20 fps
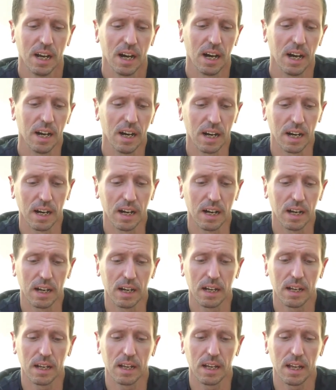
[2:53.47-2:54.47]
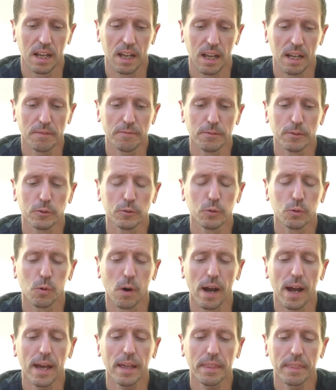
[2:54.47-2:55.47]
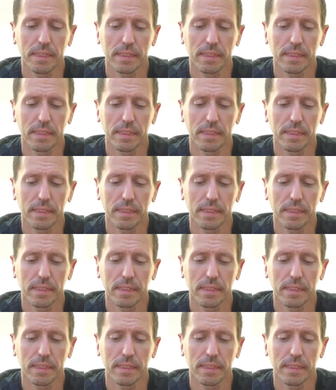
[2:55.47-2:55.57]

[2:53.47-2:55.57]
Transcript: Ephel Duath